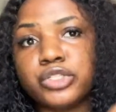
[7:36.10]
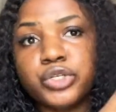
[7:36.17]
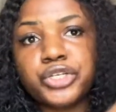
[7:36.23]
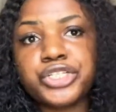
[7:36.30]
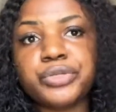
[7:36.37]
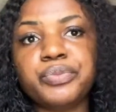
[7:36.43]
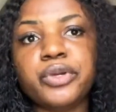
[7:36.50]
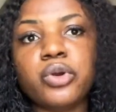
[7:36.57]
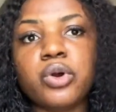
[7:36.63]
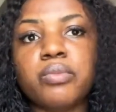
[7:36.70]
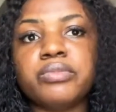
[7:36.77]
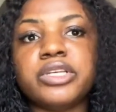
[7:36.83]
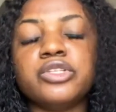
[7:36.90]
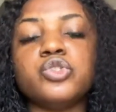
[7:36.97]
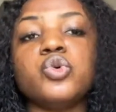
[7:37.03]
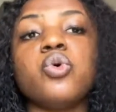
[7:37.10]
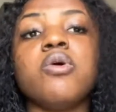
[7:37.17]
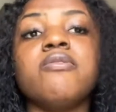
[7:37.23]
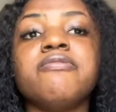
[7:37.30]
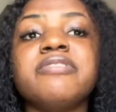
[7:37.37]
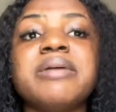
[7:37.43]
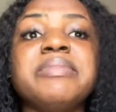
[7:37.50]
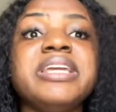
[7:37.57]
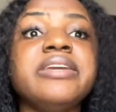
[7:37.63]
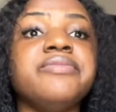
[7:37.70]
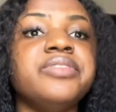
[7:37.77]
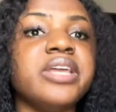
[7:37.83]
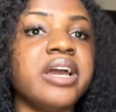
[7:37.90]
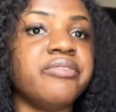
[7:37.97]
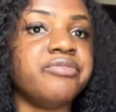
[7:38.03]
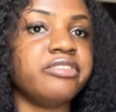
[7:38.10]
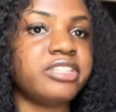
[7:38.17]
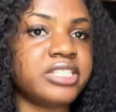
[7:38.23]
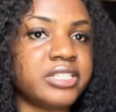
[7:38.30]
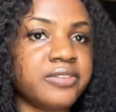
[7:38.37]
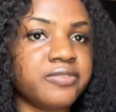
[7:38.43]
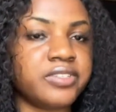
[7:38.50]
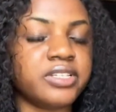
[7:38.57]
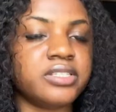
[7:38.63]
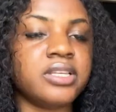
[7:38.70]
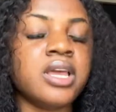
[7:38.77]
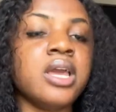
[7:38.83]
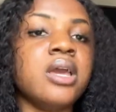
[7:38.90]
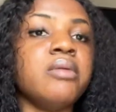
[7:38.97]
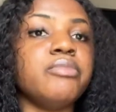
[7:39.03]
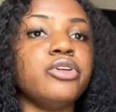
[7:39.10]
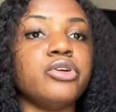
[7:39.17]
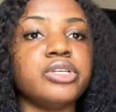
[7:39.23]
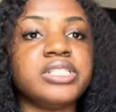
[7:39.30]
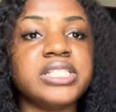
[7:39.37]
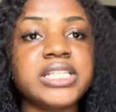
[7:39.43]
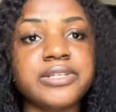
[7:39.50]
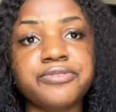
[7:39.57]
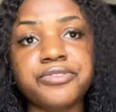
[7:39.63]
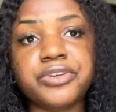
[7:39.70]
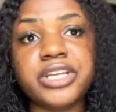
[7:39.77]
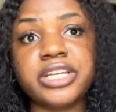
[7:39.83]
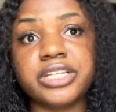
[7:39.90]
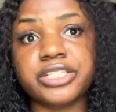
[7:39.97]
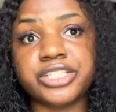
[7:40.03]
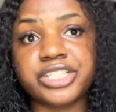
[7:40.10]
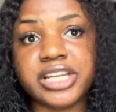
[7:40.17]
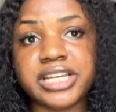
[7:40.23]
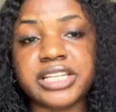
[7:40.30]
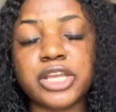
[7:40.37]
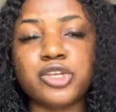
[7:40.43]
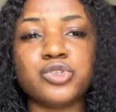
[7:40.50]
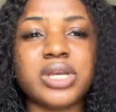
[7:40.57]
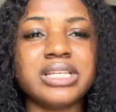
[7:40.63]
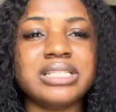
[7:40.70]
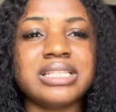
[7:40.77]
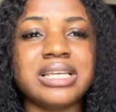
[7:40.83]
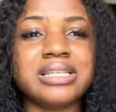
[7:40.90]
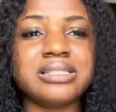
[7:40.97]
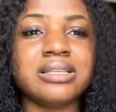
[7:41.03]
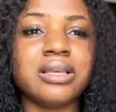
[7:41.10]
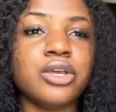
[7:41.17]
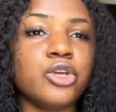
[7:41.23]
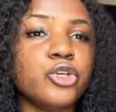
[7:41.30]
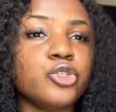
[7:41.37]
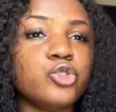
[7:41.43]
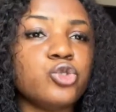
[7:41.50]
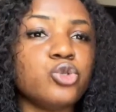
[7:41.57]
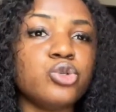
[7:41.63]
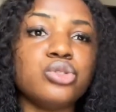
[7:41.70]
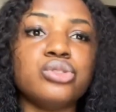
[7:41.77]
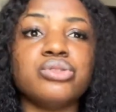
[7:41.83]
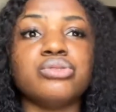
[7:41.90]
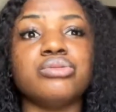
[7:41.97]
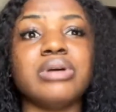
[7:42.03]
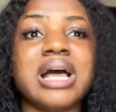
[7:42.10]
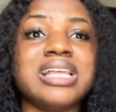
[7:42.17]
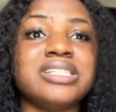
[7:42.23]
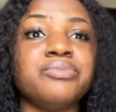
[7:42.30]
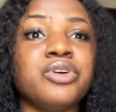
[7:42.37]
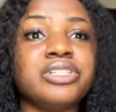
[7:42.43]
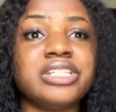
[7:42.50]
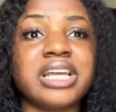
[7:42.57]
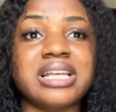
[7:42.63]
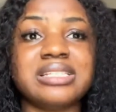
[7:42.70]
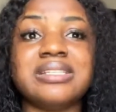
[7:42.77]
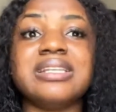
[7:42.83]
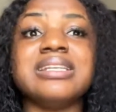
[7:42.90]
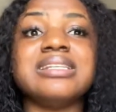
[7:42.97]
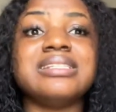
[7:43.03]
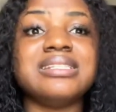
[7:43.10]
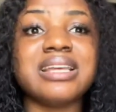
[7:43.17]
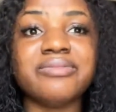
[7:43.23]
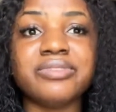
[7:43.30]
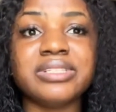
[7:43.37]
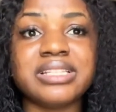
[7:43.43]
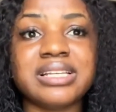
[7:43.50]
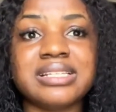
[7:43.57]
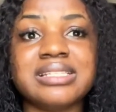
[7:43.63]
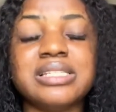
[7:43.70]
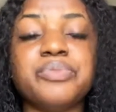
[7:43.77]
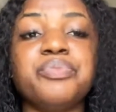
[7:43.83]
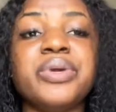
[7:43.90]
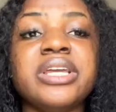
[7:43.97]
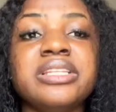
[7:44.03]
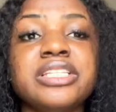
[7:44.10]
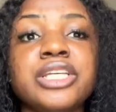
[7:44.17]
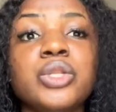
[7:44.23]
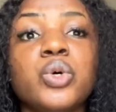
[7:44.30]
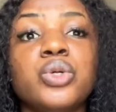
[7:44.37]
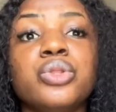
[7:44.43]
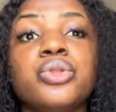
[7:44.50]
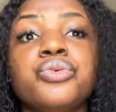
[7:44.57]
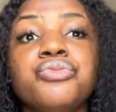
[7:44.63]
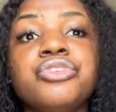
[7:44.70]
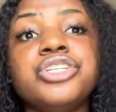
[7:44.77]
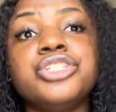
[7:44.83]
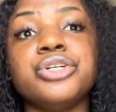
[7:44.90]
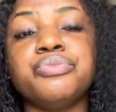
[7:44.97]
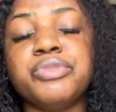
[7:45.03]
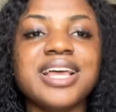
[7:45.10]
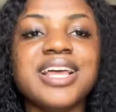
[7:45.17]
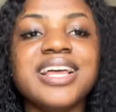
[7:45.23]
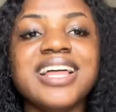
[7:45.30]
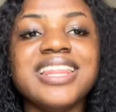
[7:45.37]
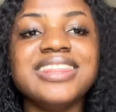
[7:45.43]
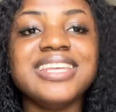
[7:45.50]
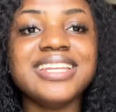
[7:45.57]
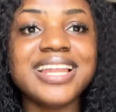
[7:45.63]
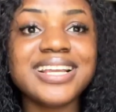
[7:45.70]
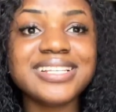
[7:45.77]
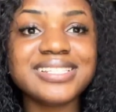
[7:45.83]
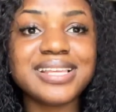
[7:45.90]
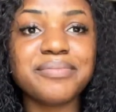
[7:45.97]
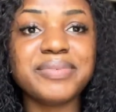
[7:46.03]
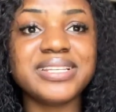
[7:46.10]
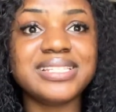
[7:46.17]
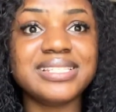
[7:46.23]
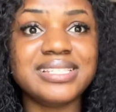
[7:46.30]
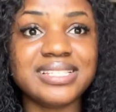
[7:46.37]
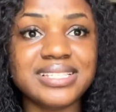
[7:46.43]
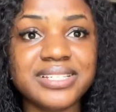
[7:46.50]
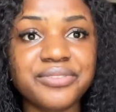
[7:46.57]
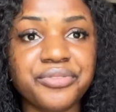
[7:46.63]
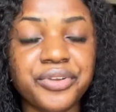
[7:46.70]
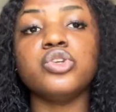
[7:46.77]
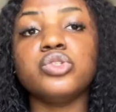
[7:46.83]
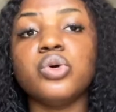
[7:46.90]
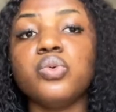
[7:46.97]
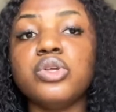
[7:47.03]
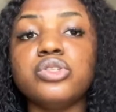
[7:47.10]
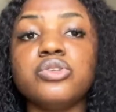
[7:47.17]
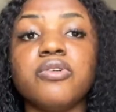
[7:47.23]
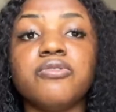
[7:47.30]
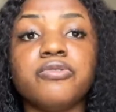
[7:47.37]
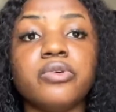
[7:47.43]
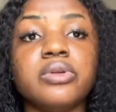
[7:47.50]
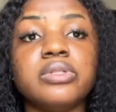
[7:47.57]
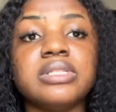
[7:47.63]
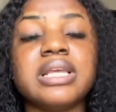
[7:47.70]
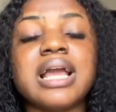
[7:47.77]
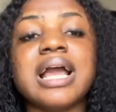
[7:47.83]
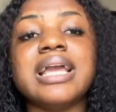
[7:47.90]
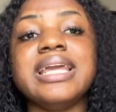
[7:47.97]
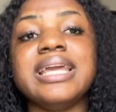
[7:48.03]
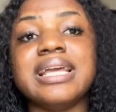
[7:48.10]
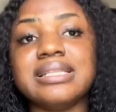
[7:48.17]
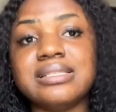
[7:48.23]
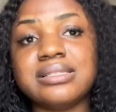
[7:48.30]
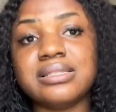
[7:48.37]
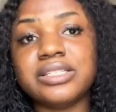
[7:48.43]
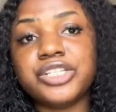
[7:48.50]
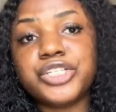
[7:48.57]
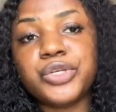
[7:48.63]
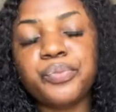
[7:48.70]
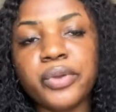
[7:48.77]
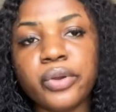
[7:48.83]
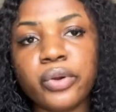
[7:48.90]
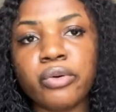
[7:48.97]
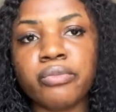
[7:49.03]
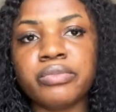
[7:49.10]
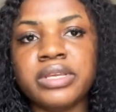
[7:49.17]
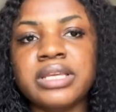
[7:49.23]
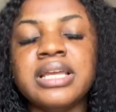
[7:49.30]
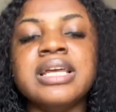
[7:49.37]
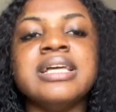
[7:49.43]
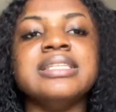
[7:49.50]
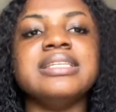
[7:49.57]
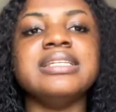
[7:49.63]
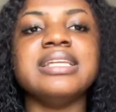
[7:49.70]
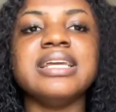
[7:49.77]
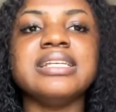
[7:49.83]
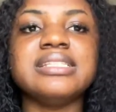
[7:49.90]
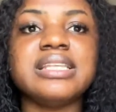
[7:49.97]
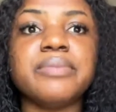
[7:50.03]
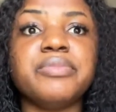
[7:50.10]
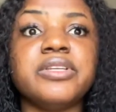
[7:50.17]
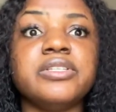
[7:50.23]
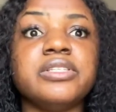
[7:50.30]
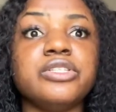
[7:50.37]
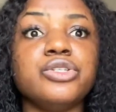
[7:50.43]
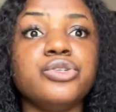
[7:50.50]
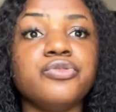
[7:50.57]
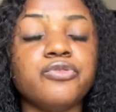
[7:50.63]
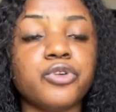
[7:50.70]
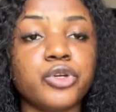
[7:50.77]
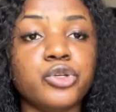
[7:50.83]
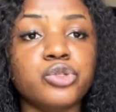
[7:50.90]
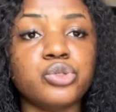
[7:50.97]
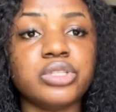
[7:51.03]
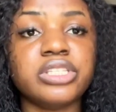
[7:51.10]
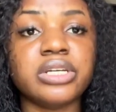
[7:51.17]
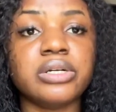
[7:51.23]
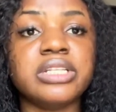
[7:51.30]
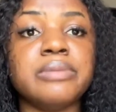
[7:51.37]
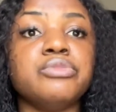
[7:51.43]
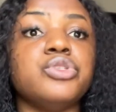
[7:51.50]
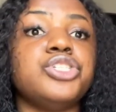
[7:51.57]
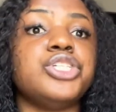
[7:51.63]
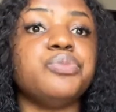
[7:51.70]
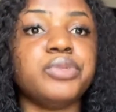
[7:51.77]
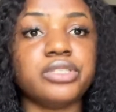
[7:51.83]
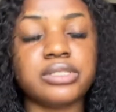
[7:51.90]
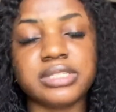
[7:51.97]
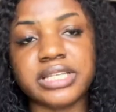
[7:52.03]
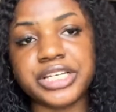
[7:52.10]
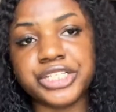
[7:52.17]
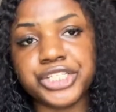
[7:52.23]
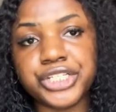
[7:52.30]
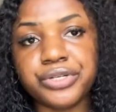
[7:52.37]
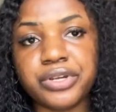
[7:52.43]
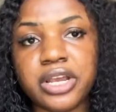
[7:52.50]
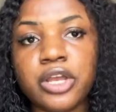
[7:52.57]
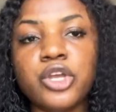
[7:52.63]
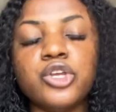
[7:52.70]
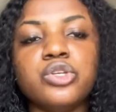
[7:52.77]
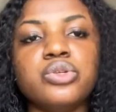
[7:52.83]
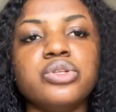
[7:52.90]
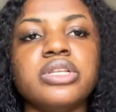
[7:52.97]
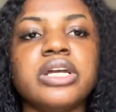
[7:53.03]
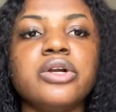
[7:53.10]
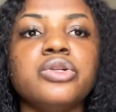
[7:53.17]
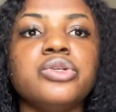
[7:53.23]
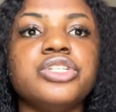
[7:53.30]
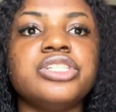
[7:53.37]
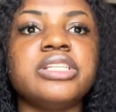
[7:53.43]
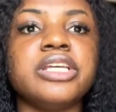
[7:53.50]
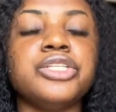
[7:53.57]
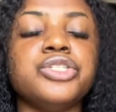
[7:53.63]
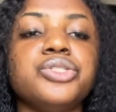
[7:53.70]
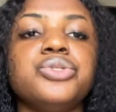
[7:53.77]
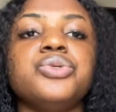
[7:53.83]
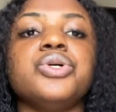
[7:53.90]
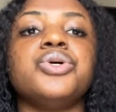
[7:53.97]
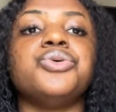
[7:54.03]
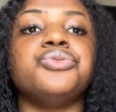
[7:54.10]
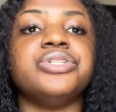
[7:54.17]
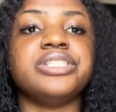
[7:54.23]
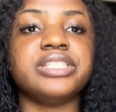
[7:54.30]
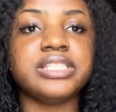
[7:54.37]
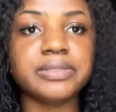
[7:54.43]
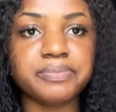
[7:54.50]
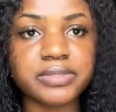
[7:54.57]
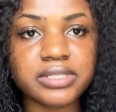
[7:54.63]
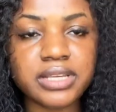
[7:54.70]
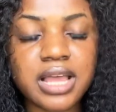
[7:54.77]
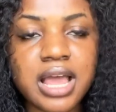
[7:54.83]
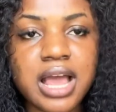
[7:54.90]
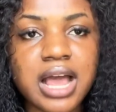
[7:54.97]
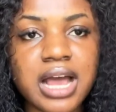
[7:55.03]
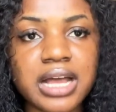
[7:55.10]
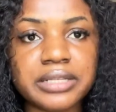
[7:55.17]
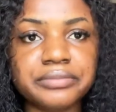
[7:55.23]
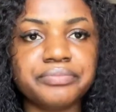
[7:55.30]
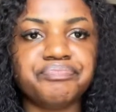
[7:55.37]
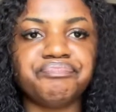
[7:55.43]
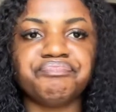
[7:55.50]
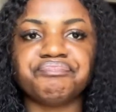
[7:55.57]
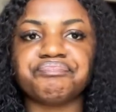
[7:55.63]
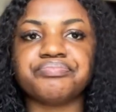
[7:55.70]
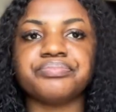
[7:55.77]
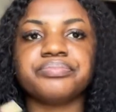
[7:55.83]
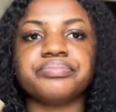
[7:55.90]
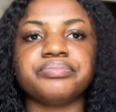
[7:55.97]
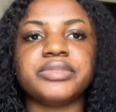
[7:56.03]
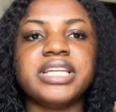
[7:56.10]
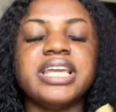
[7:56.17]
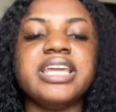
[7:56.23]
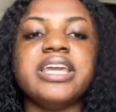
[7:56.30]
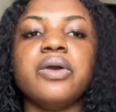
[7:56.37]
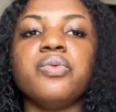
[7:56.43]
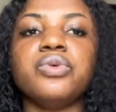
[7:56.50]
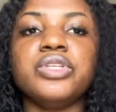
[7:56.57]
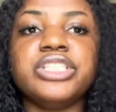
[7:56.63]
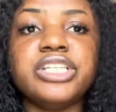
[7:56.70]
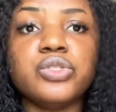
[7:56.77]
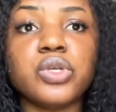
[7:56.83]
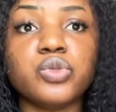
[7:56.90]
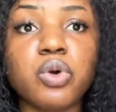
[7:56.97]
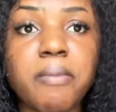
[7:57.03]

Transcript: your shipping company to confirm if they have received it, because delivery in China usually takes 2 to as much as 7 days depending on the region. The next step is, so once your phone gets to the shipping company, the next step is for you to tell them to ship it to Nigeria. So they're going to send you a receipt, and here, this was what